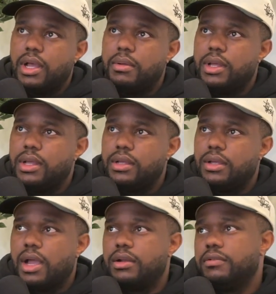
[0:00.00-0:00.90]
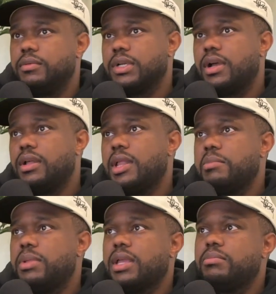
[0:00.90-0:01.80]
I don't even know what to call
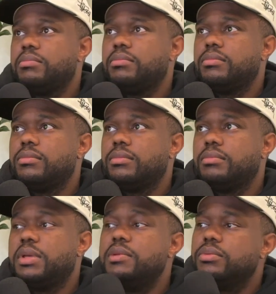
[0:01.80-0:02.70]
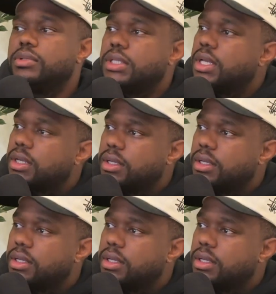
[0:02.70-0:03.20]
it, like people sick,